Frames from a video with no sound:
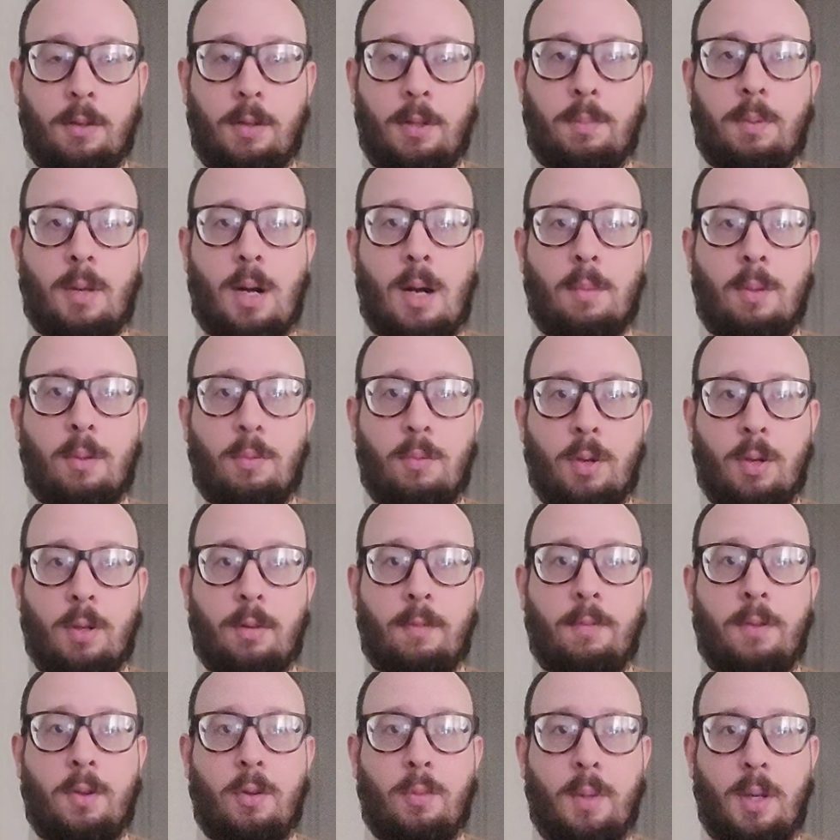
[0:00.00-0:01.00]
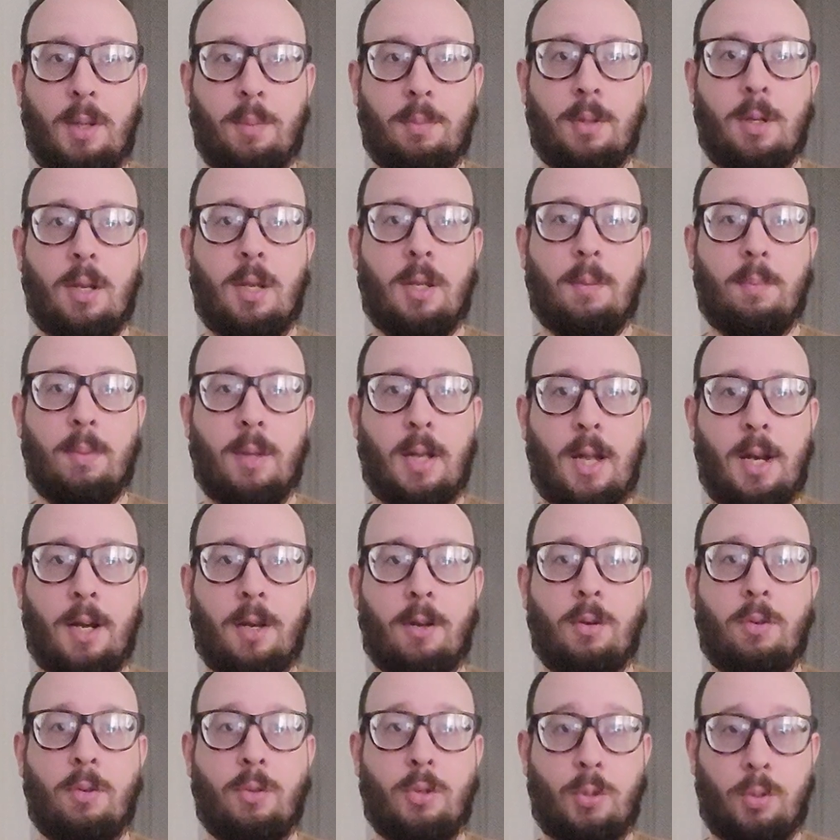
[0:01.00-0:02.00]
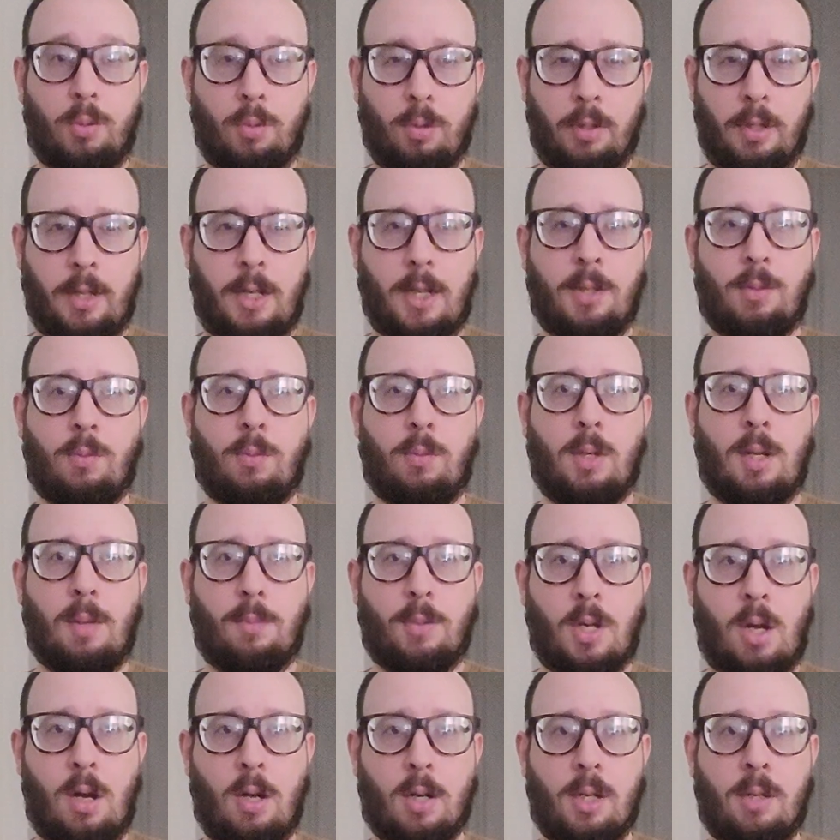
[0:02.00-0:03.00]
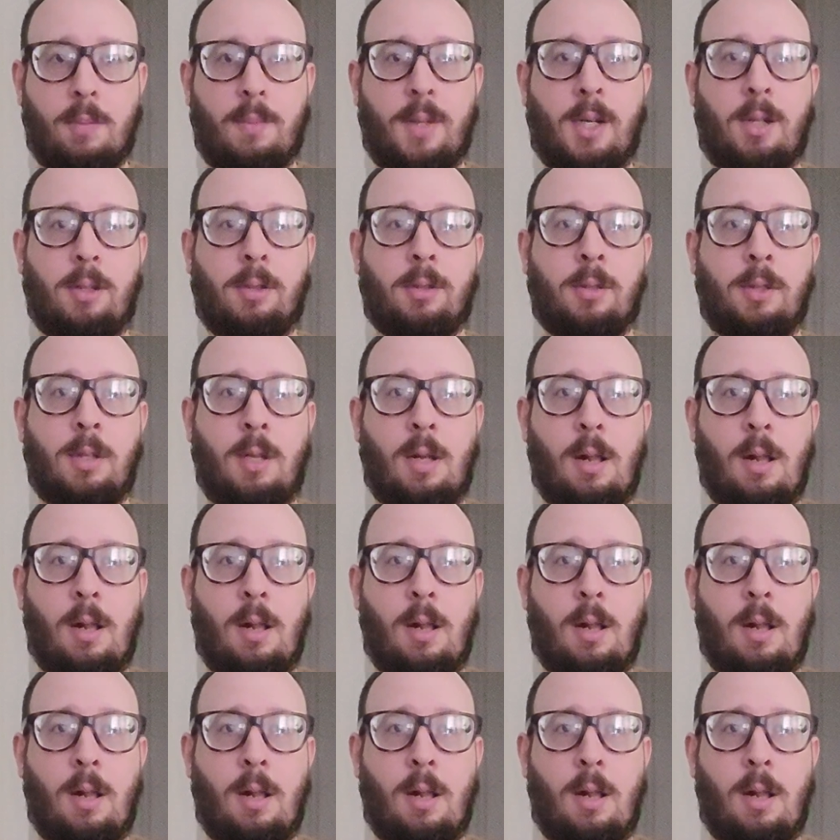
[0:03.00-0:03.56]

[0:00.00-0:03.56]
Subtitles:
you're probably one of the few people on the planet who truly gets what I'm talking about.